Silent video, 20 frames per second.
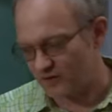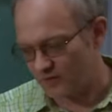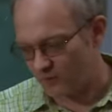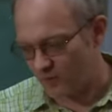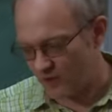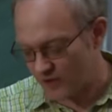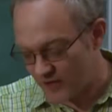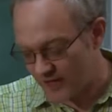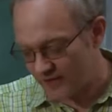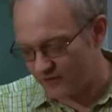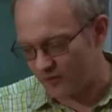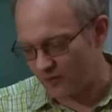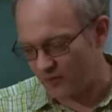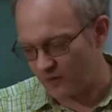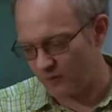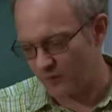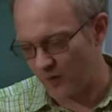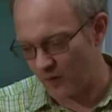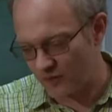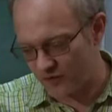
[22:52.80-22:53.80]
you need to
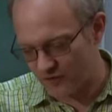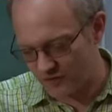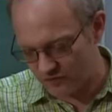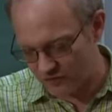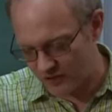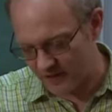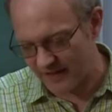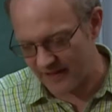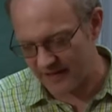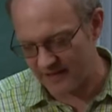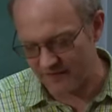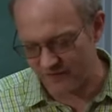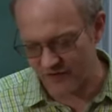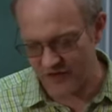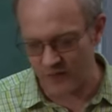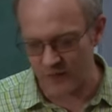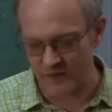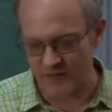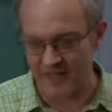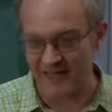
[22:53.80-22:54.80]
both truncate in
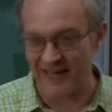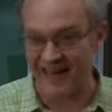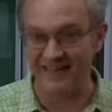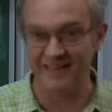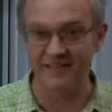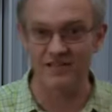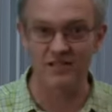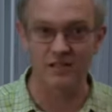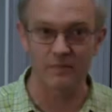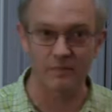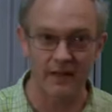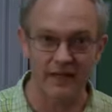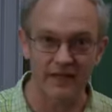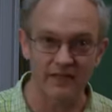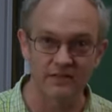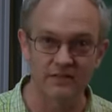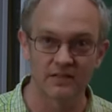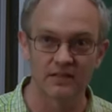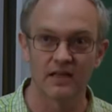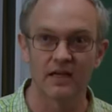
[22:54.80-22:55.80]
frequency and in
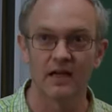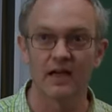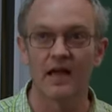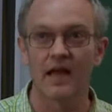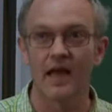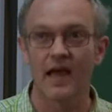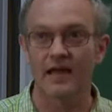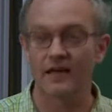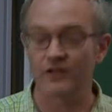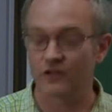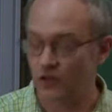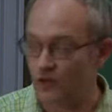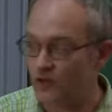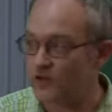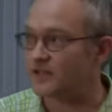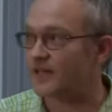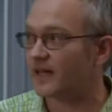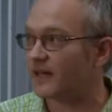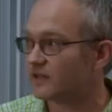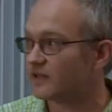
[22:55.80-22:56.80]
space, and it
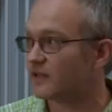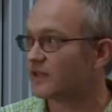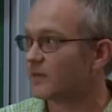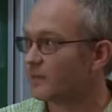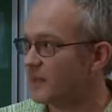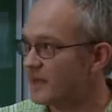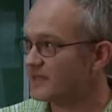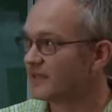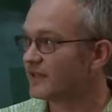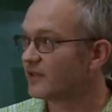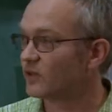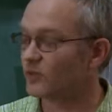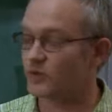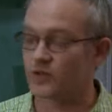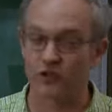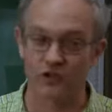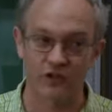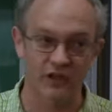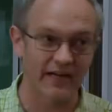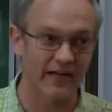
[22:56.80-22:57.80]
turns out that the best thing to do is
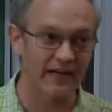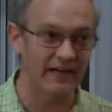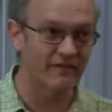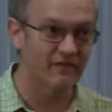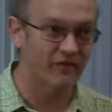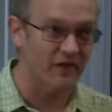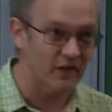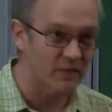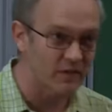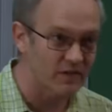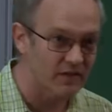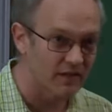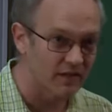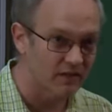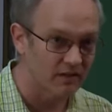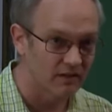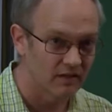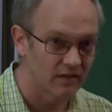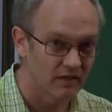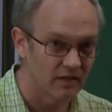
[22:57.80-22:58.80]
to truncate in
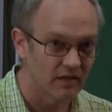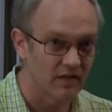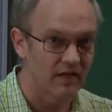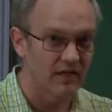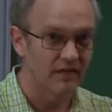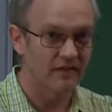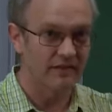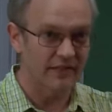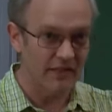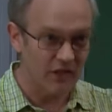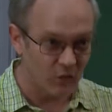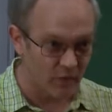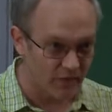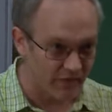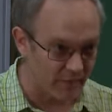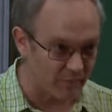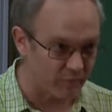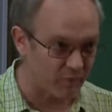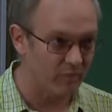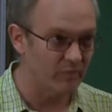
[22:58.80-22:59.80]
frequency, deal with
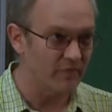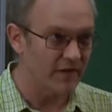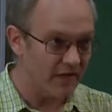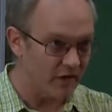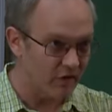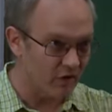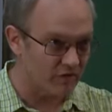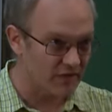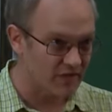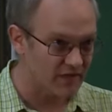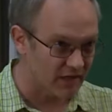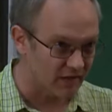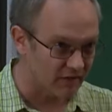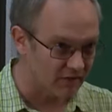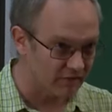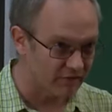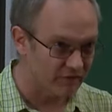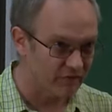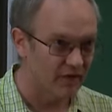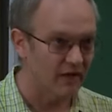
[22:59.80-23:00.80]
that problem in and of
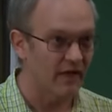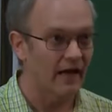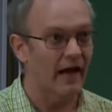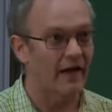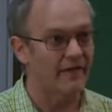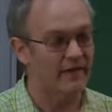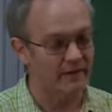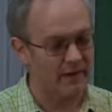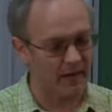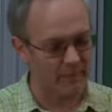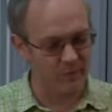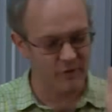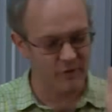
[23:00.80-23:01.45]
itself, and then a